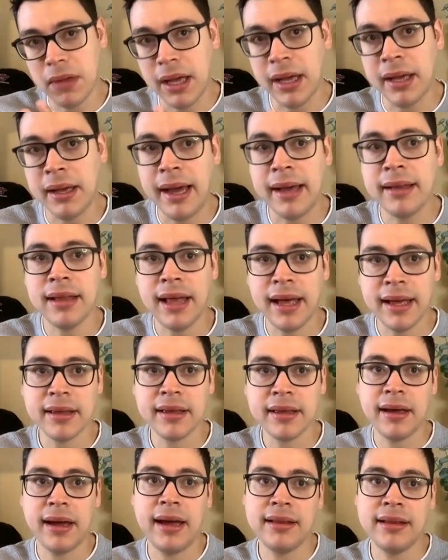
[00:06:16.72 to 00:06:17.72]
I, I
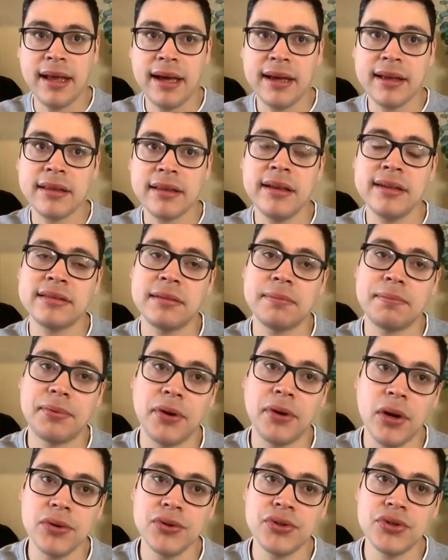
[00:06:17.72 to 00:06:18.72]
like I like this
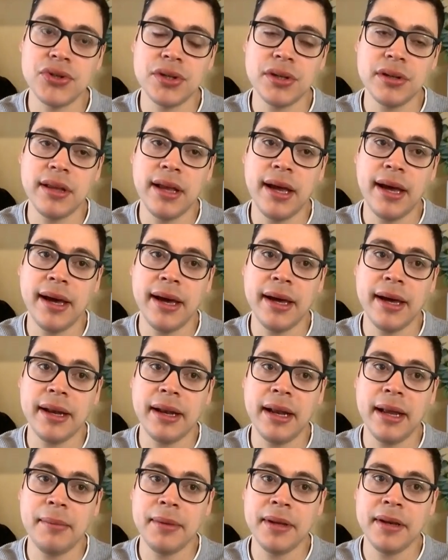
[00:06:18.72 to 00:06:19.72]
approach that
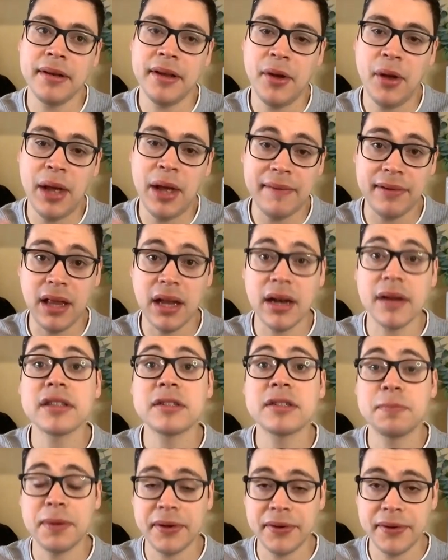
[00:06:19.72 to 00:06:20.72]
I mean they have a lot of
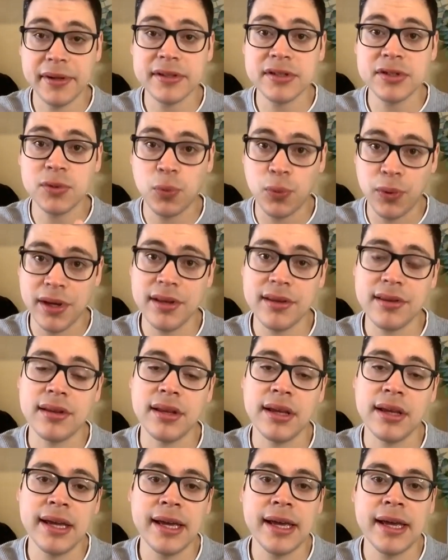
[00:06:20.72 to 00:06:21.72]
experience with,
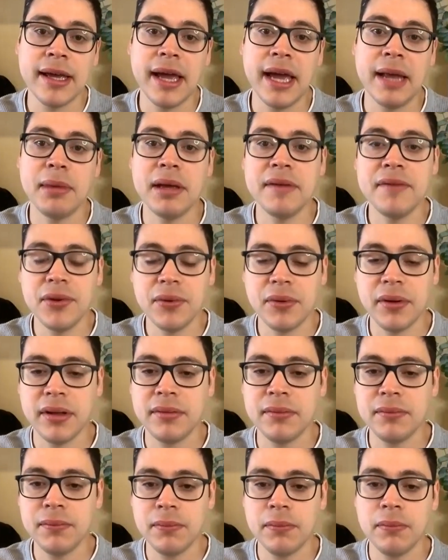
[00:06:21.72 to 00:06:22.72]
and maybe you
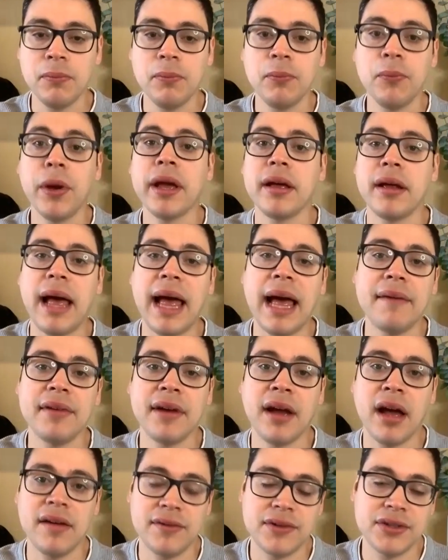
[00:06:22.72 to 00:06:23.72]
can we can have
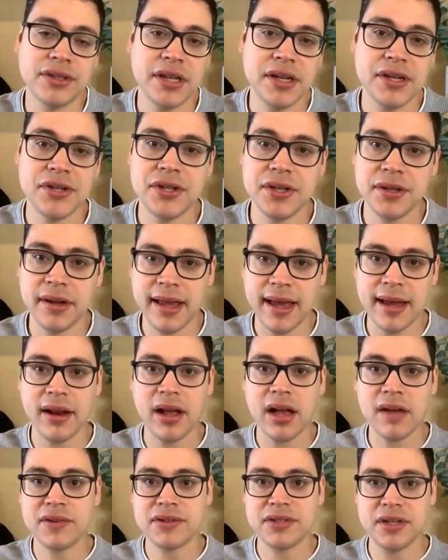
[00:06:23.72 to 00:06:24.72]
a conversation, candid kind of
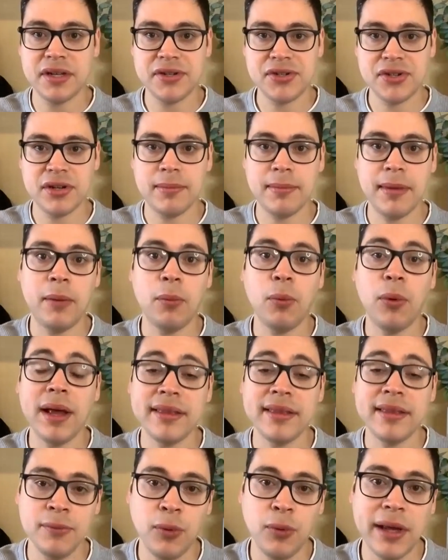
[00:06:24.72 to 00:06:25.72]
conversation about
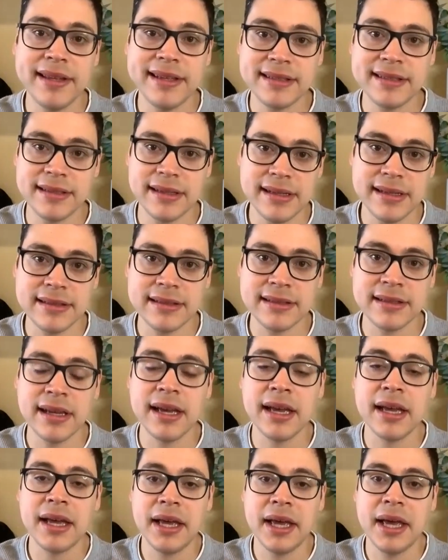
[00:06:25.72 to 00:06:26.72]
what what this is
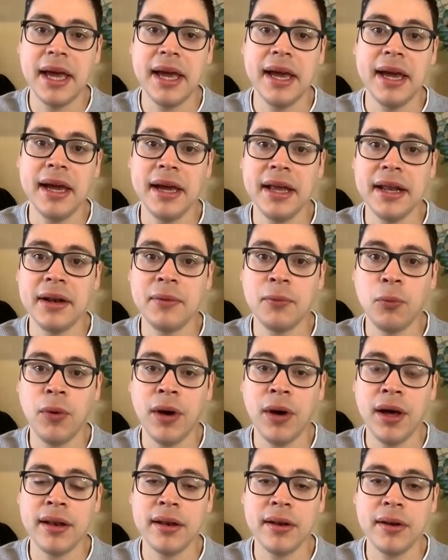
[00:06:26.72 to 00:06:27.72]
and
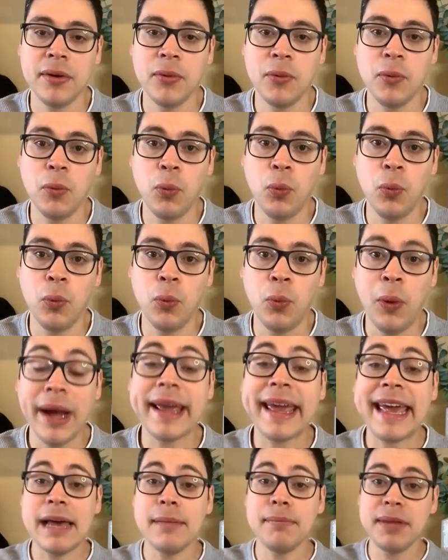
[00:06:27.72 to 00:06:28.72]
what what
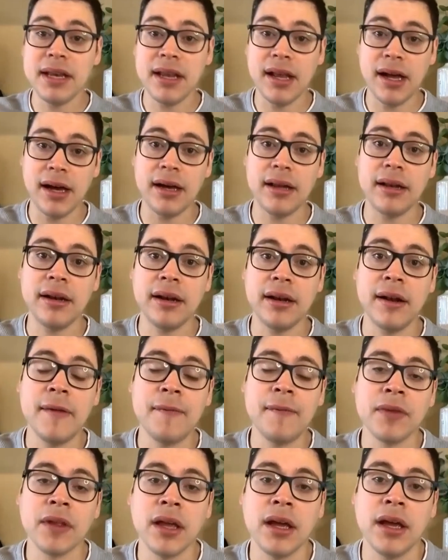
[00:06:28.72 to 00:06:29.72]
can be done
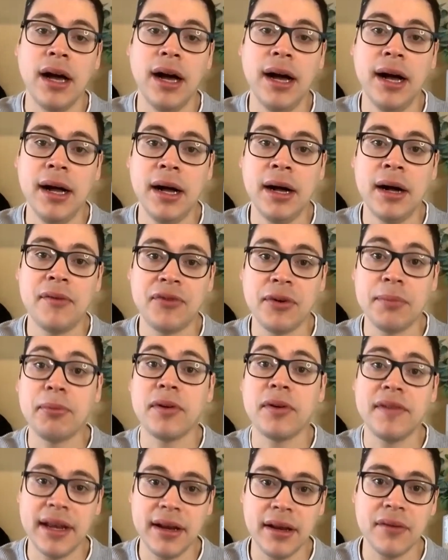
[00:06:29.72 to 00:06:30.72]
uh, for
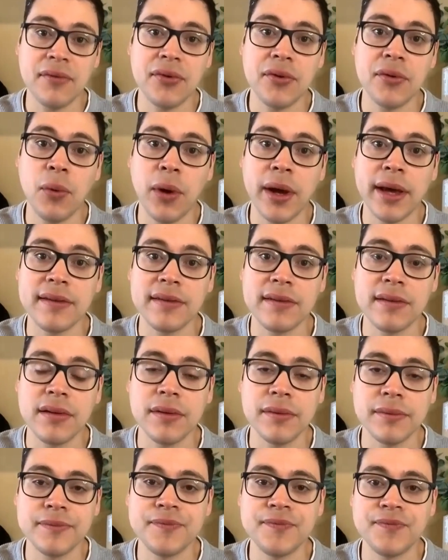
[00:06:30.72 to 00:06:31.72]
preventing food waste.